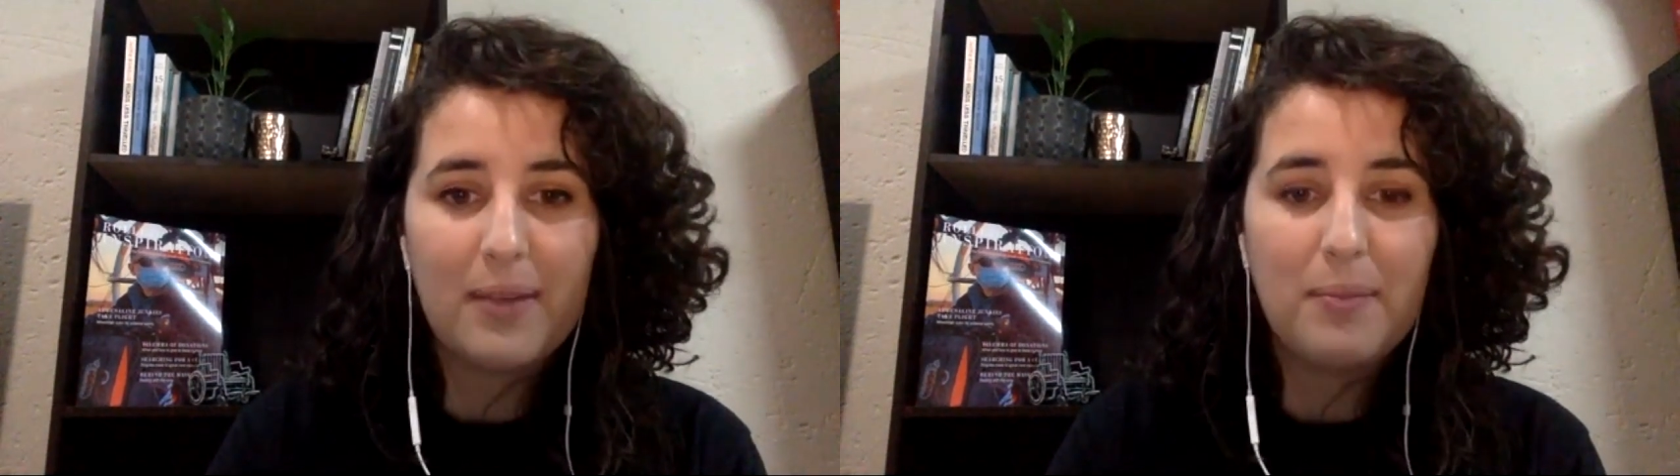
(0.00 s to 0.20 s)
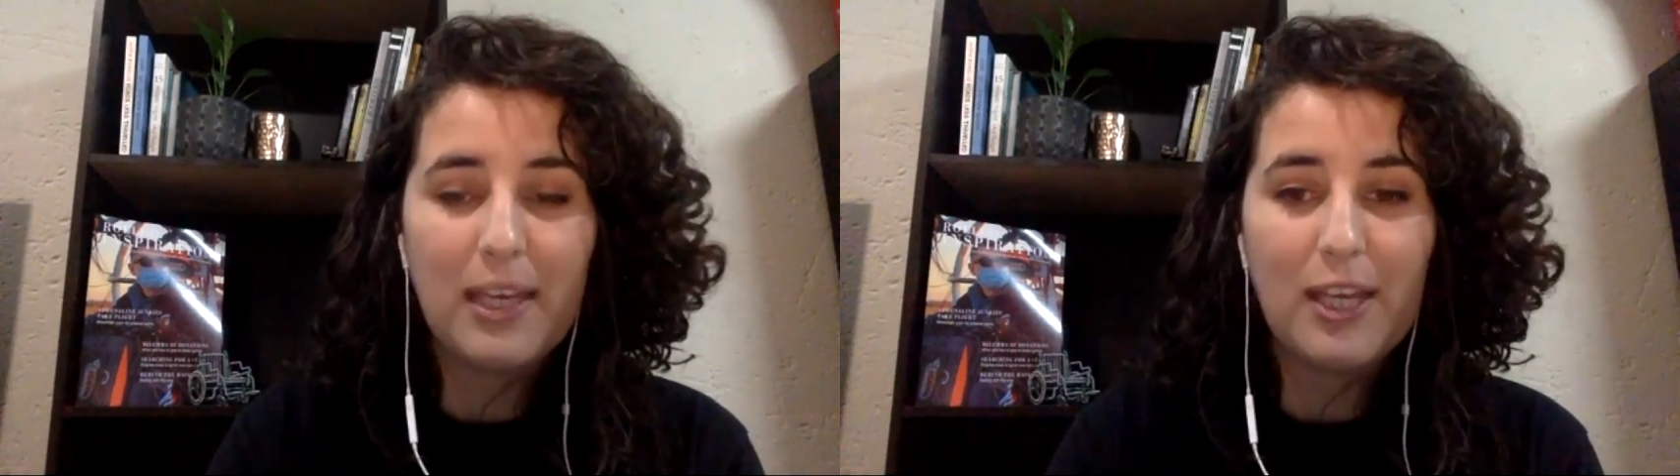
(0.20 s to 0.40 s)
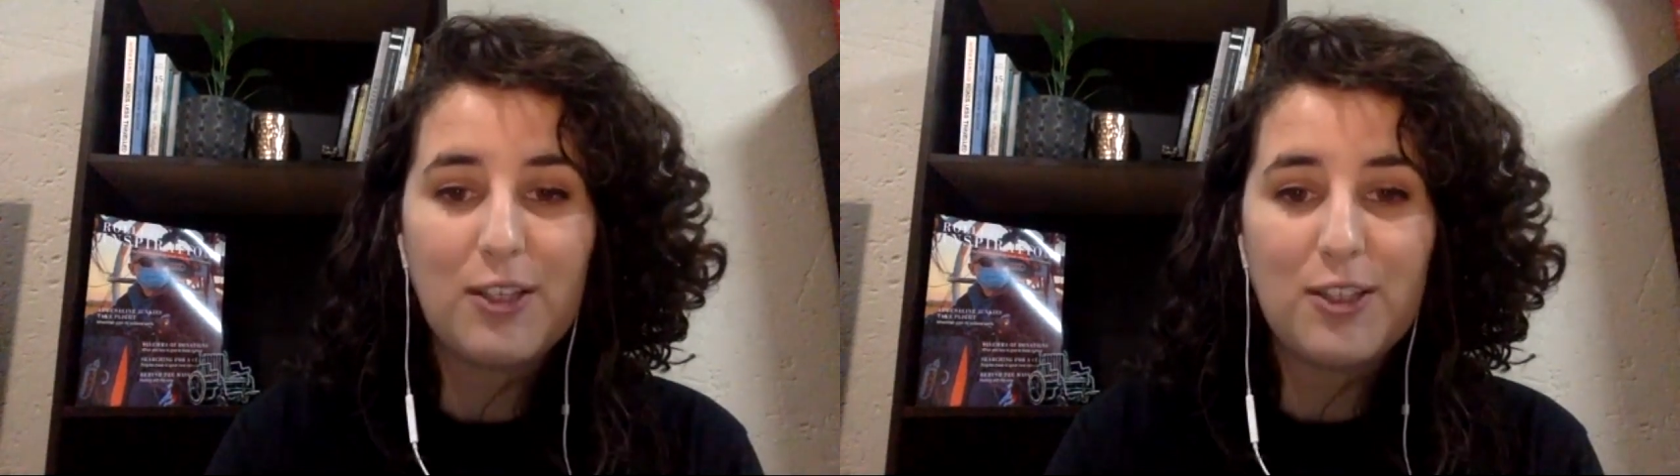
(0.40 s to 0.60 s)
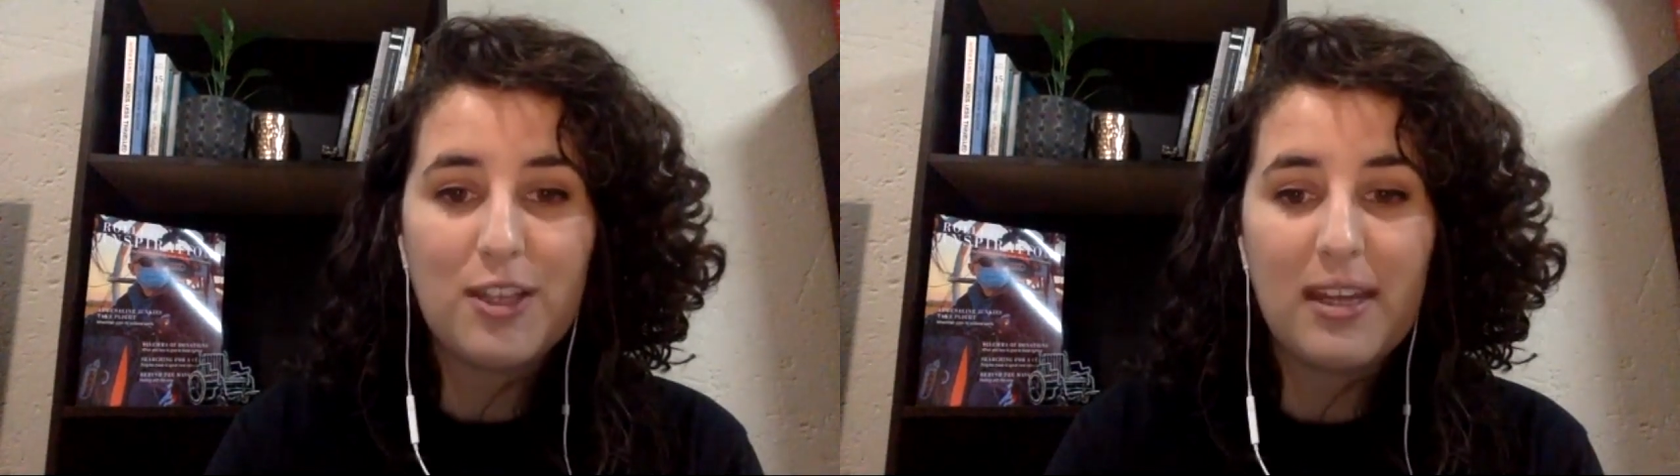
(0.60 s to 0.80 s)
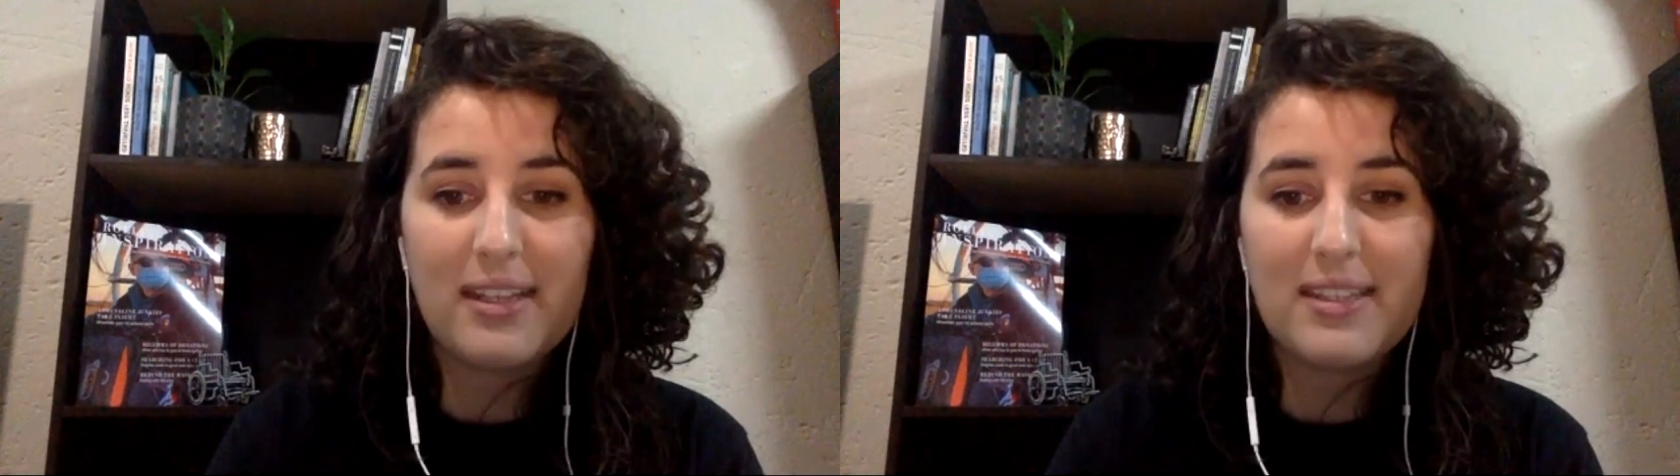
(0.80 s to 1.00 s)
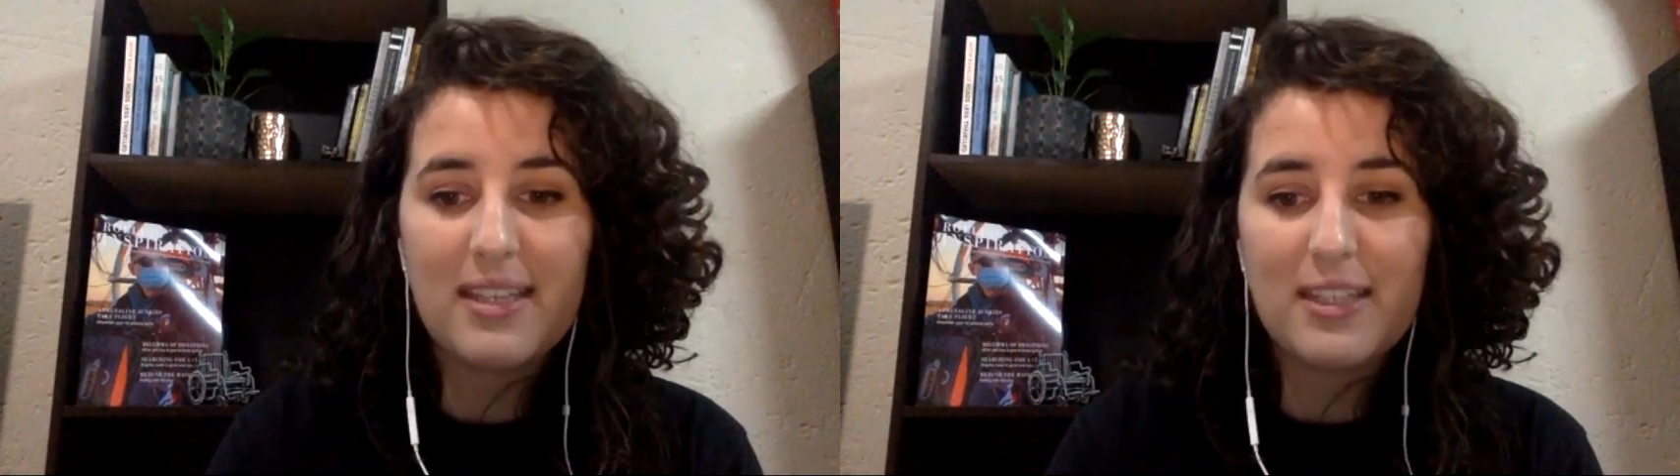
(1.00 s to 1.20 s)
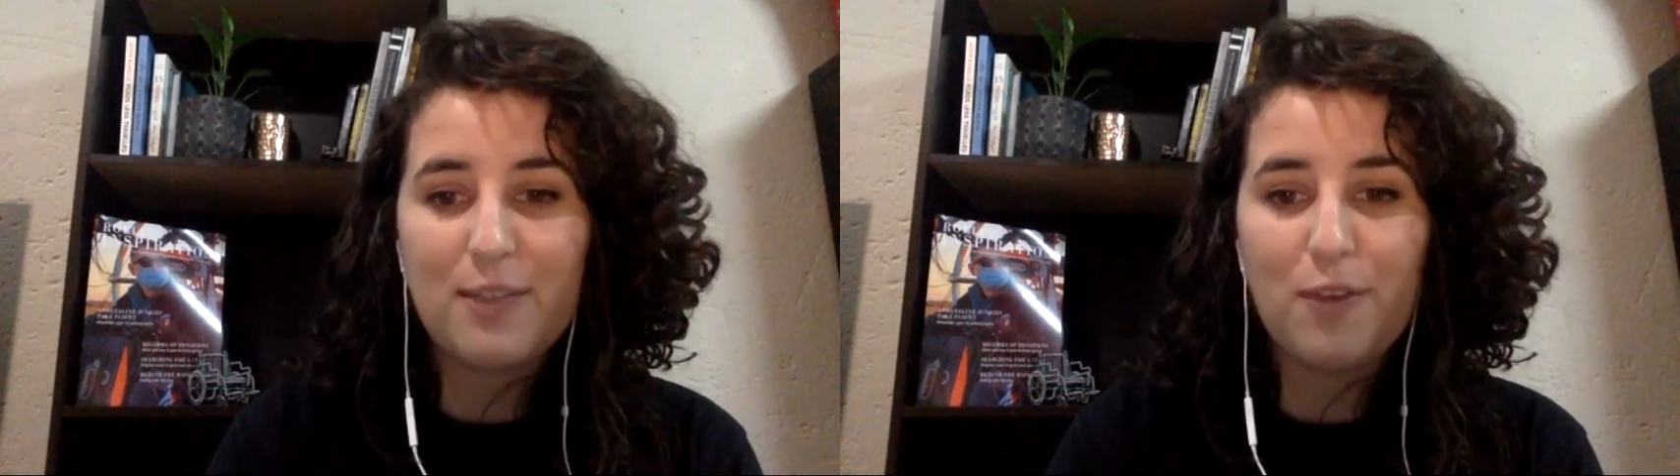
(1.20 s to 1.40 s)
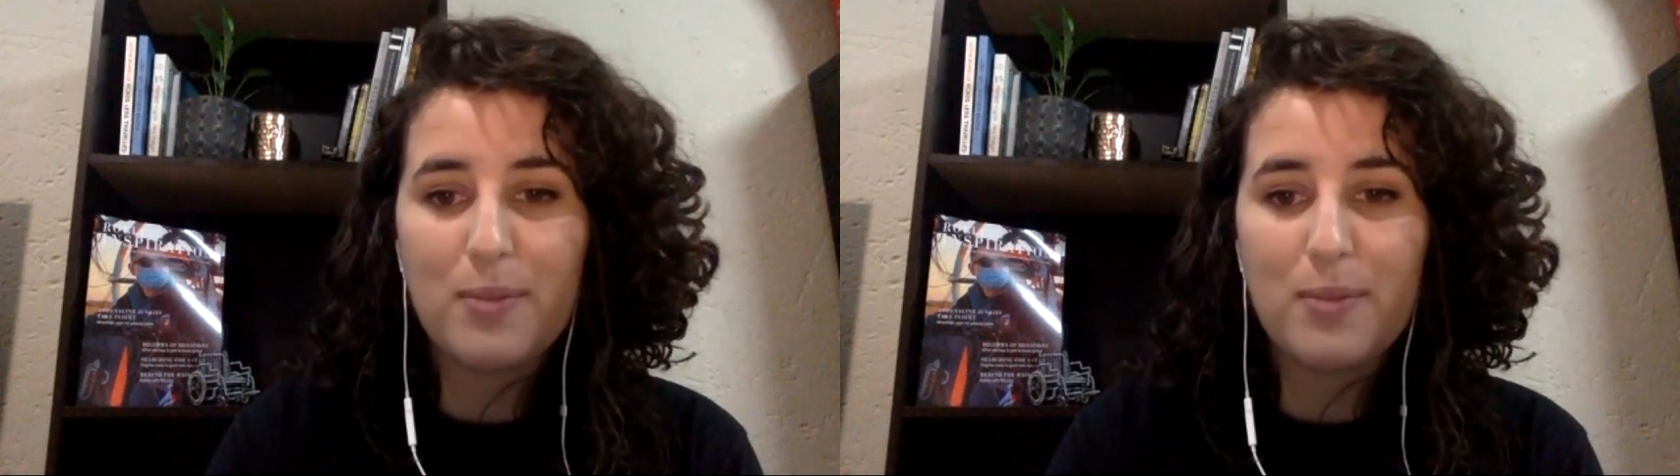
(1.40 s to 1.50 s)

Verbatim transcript: making sure that it's from